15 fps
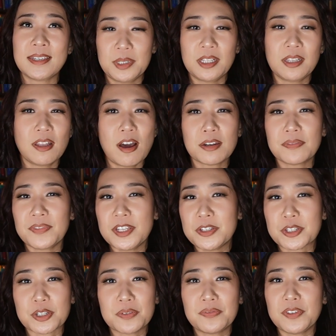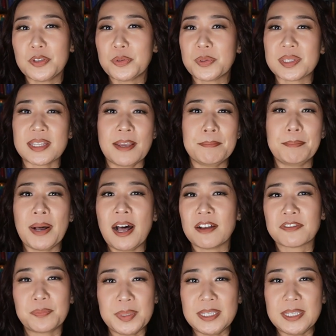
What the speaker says: A lot of interviews and puff